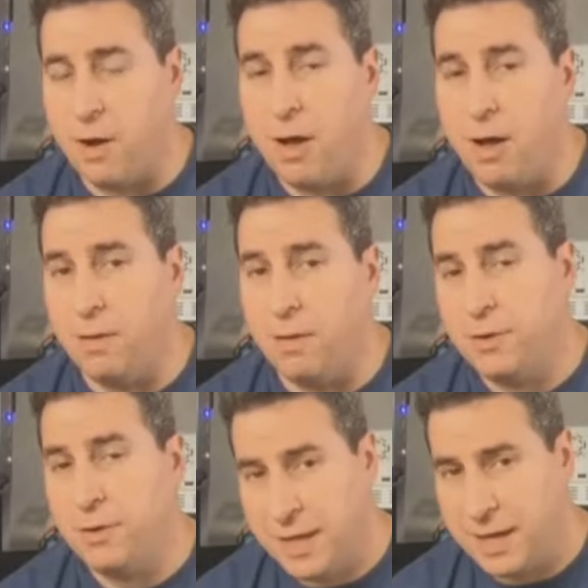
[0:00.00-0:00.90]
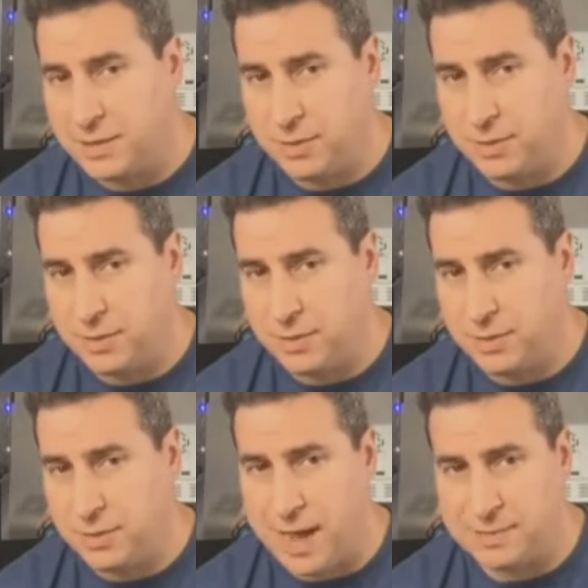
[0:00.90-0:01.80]
all. They couldn't get to gas
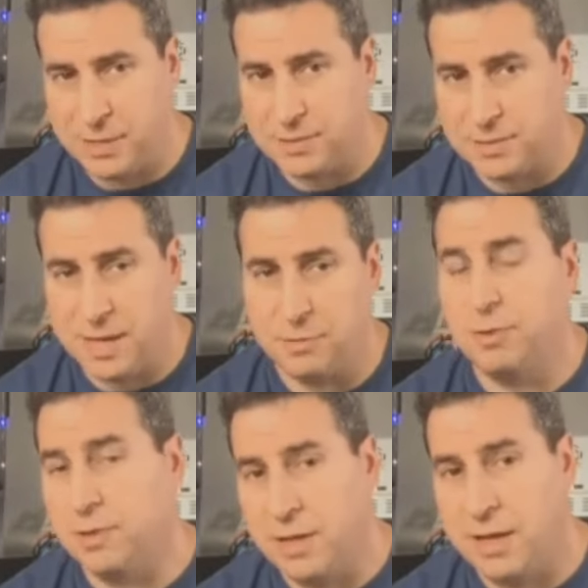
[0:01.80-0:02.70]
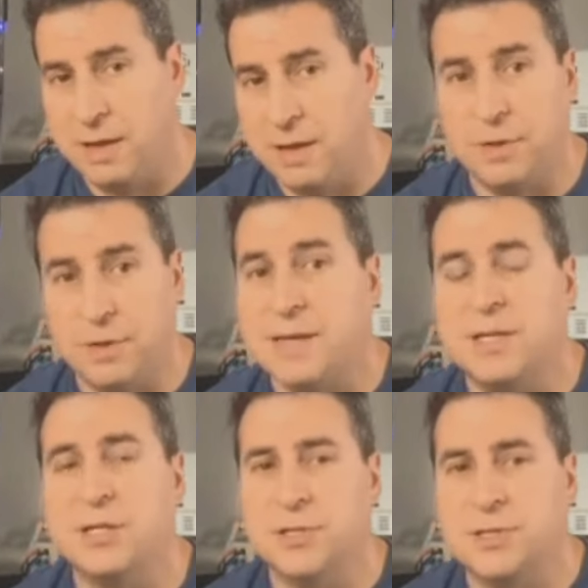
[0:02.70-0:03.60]
stations. They either couldn't leave or the gas
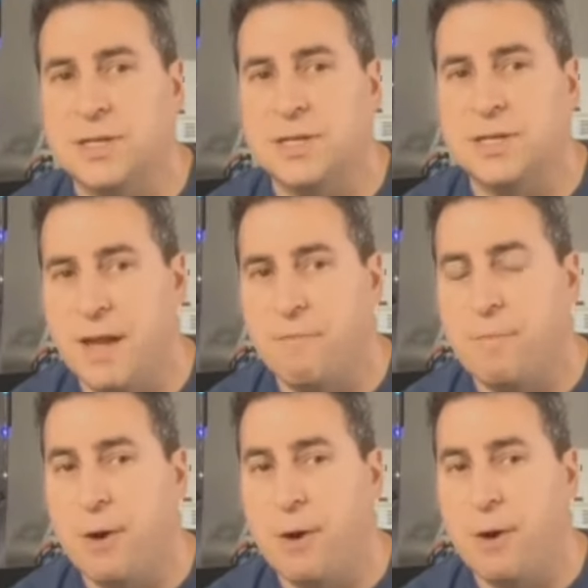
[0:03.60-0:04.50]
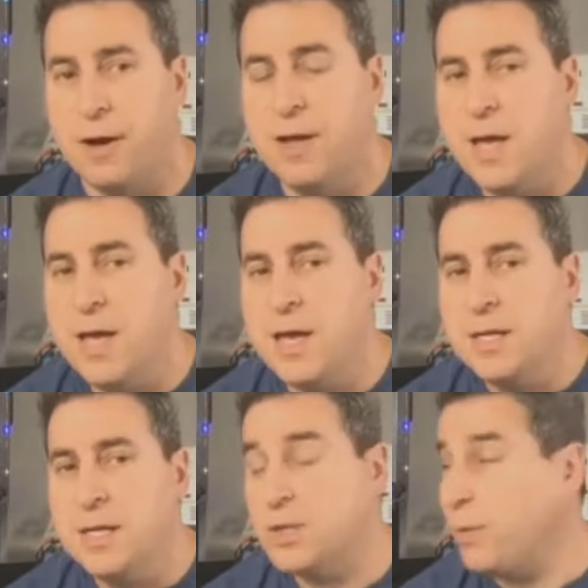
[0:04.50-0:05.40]
stations didn't have power.
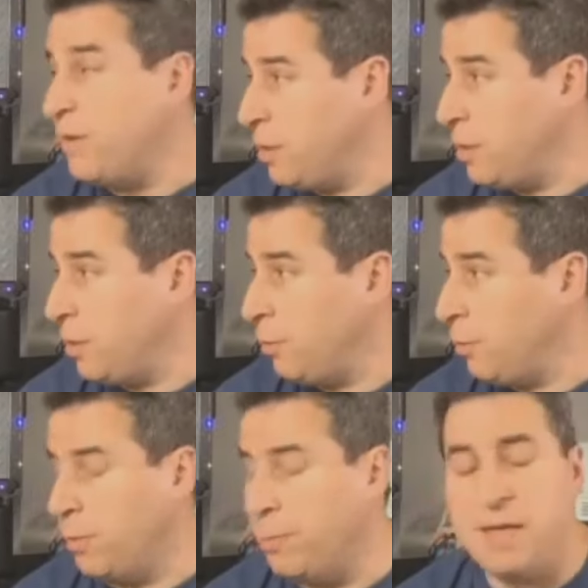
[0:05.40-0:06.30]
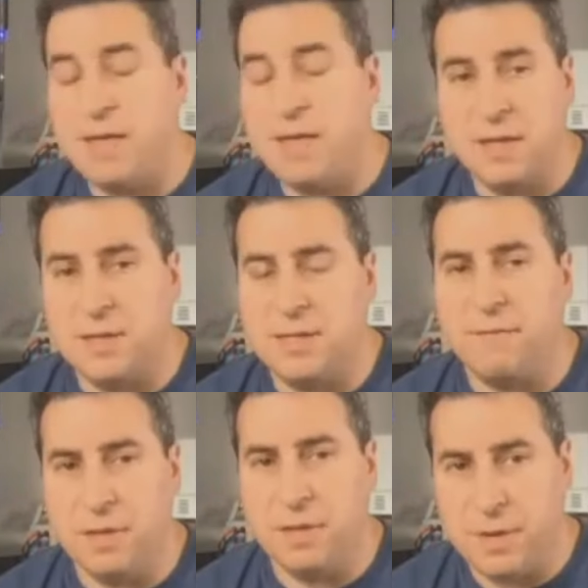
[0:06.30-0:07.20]
So even though people may think these
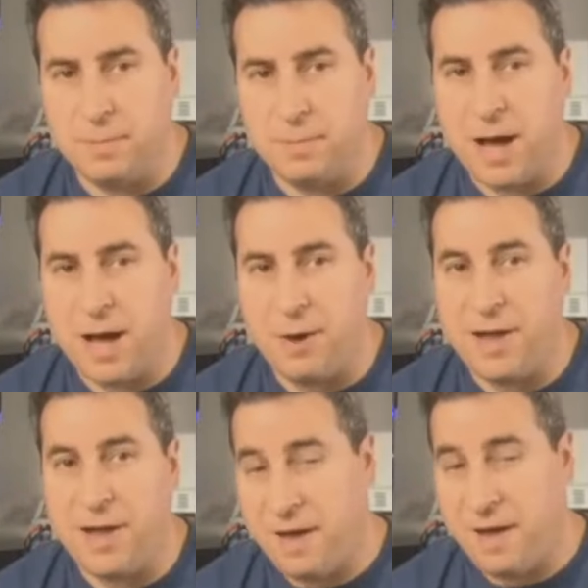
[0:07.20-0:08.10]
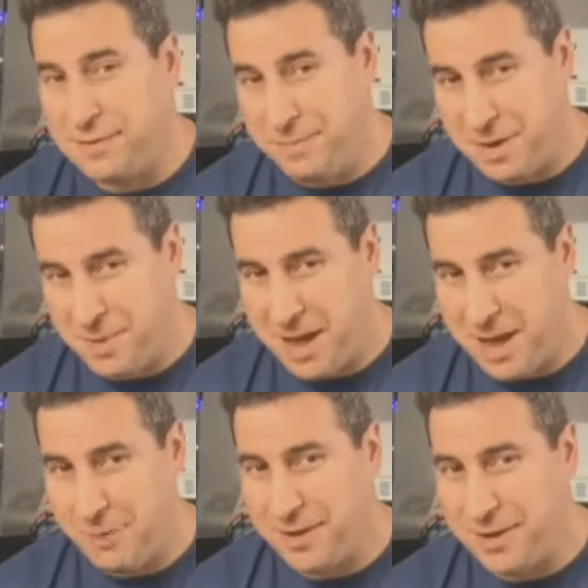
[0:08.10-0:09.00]
have limited power, having limited
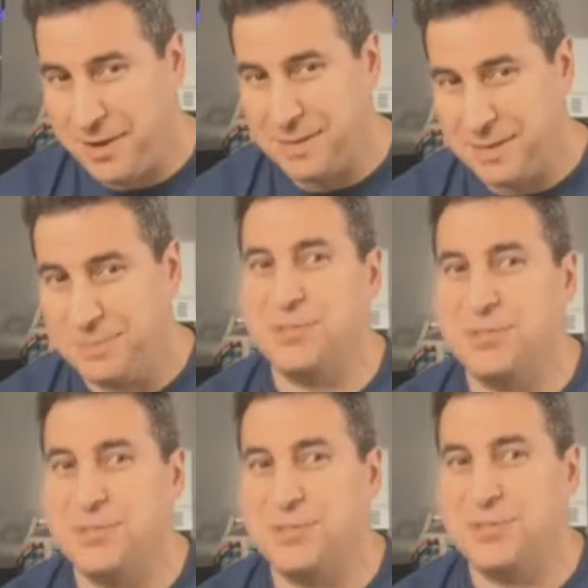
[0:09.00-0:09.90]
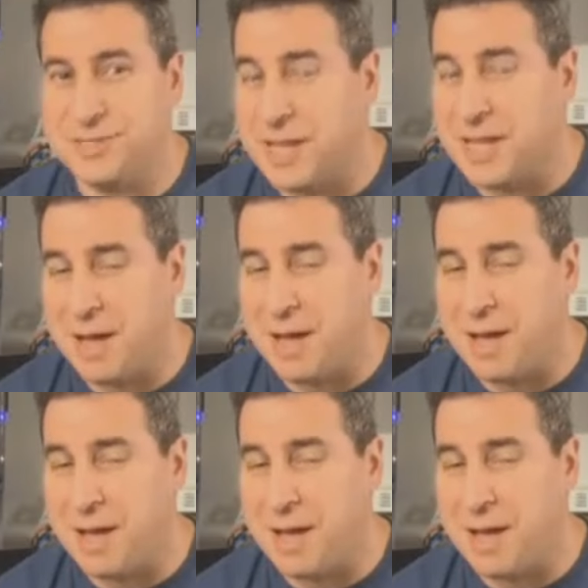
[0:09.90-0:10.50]
power in some situations is a lot of